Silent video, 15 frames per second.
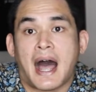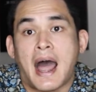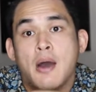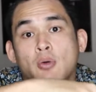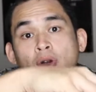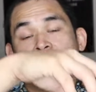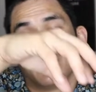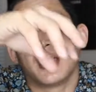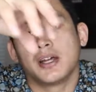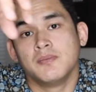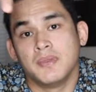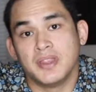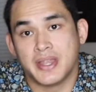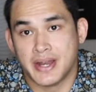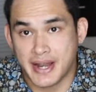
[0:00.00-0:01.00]
I will get
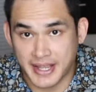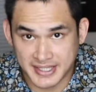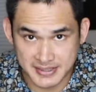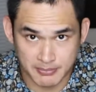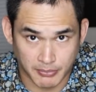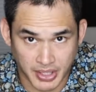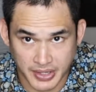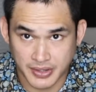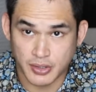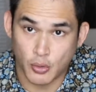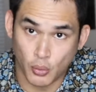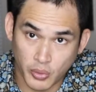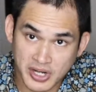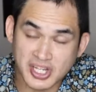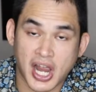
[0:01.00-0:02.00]
them the next month,
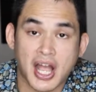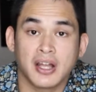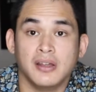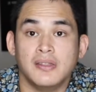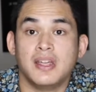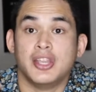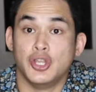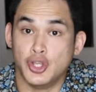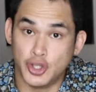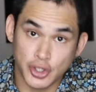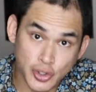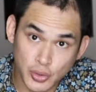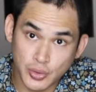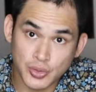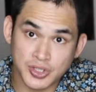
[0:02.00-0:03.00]
which I could then
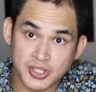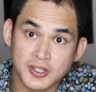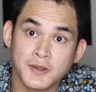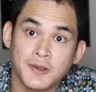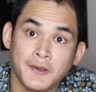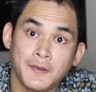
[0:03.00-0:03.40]
use